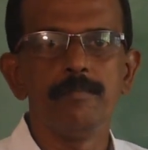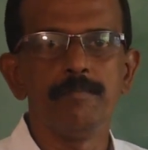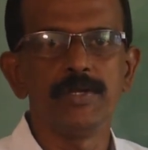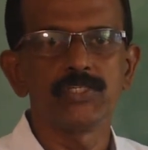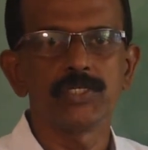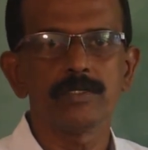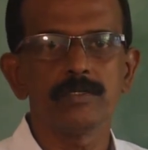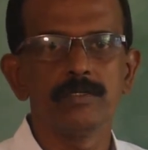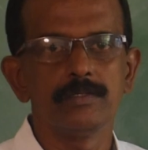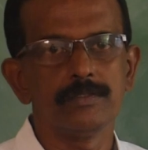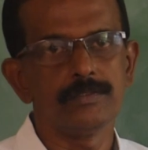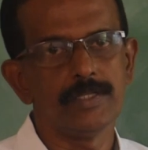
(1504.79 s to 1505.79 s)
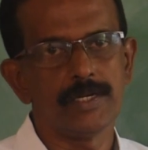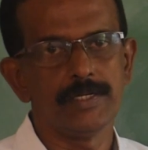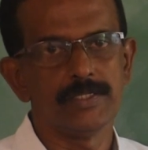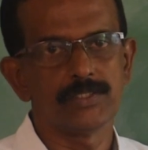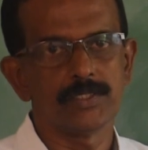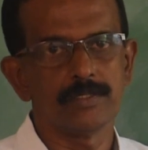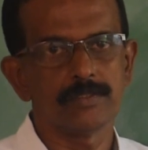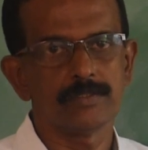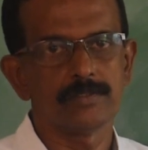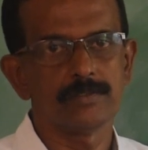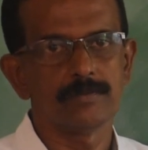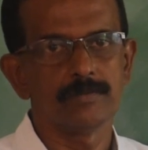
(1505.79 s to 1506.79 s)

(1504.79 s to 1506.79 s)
measure that distance.